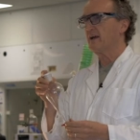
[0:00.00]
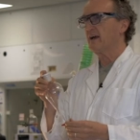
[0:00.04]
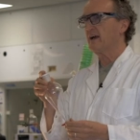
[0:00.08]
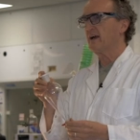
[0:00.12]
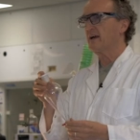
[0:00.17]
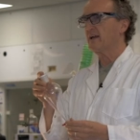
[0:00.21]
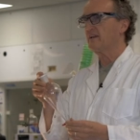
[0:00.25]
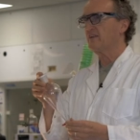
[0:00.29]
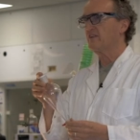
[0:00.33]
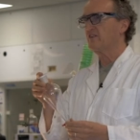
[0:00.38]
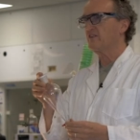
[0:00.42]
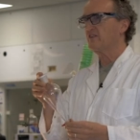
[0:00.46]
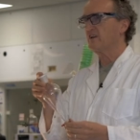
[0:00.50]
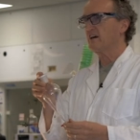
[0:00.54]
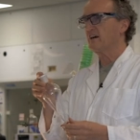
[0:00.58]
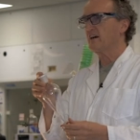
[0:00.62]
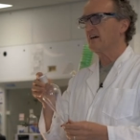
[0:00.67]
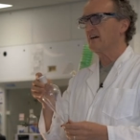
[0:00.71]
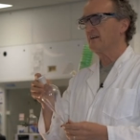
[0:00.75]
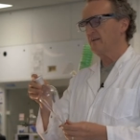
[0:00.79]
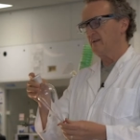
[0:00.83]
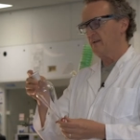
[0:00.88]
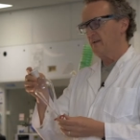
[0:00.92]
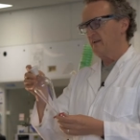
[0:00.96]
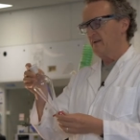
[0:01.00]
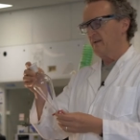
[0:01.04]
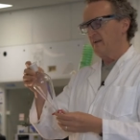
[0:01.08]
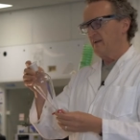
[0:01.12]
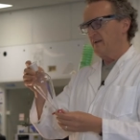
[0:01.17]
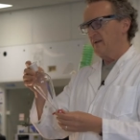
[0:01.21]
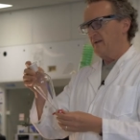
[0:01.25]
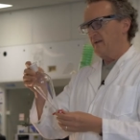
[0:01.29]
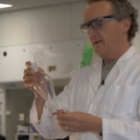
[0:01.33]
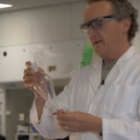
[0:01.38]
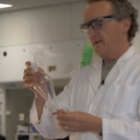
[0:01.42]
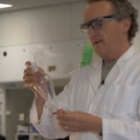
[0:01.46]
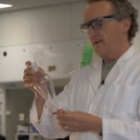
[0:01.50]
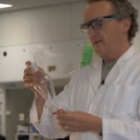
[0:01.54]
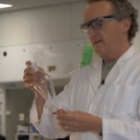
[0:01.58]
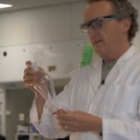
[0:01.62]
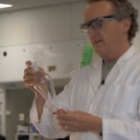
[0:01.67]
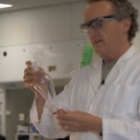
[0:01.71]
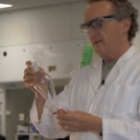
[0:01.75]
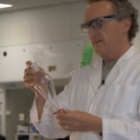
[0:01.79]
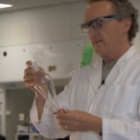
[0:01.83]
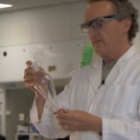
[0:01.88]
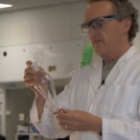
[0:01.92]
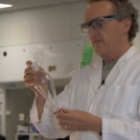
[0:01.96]
And uh,
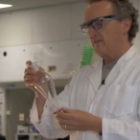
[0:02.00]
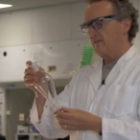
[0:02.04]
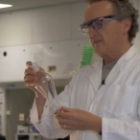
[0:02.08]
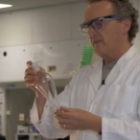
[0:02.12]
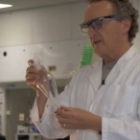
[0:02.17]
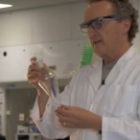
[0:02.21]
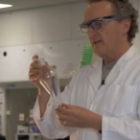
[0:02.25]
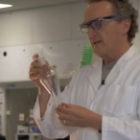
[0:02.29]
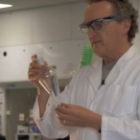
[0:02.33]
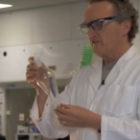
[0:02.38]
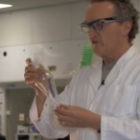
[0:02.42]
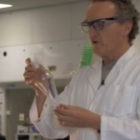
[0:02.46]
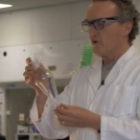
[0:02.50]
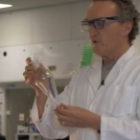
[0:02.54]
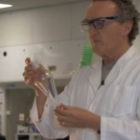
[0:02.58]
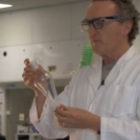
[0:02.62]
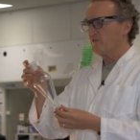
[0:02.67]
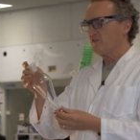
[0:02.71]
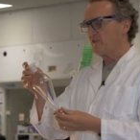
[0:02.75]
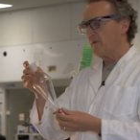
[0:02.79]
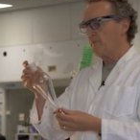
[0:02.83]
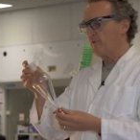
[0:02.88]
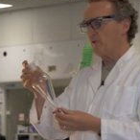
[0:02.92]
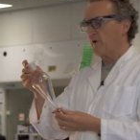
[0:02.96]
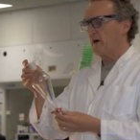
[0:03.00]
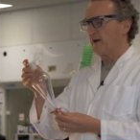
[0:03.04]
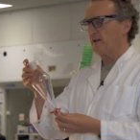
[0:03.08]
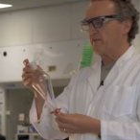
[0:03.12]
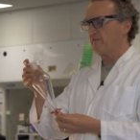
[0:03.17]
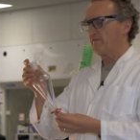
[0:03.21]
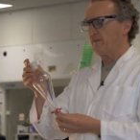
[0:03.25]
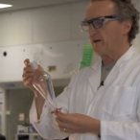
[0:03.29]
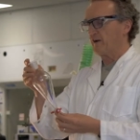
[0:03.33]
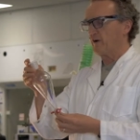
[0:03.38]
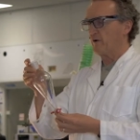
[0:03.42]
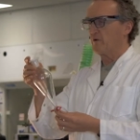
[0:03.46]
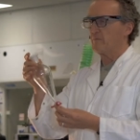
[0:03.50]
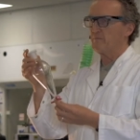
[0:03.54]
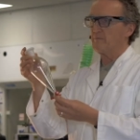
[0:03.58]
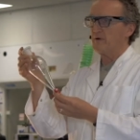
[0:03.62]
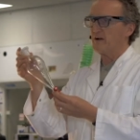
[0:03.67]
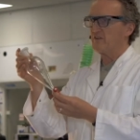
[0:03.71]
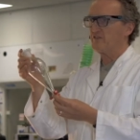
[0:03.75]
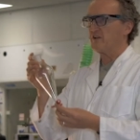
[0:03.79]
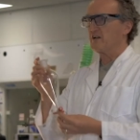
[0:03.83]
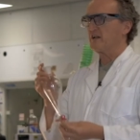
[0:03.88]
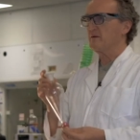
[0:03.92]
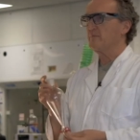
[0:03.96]
the term separating funnel
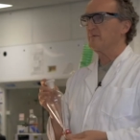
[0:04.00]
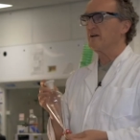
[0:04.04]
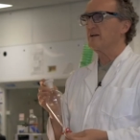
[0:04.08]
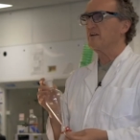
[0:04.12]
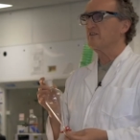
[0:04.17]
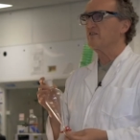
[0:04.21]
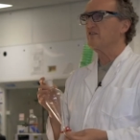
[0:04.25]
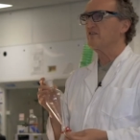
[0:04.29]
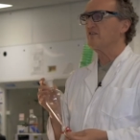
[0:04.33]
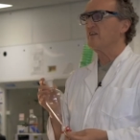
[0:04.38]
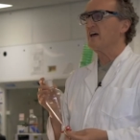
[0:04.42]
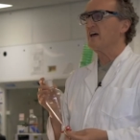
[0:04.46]
basically means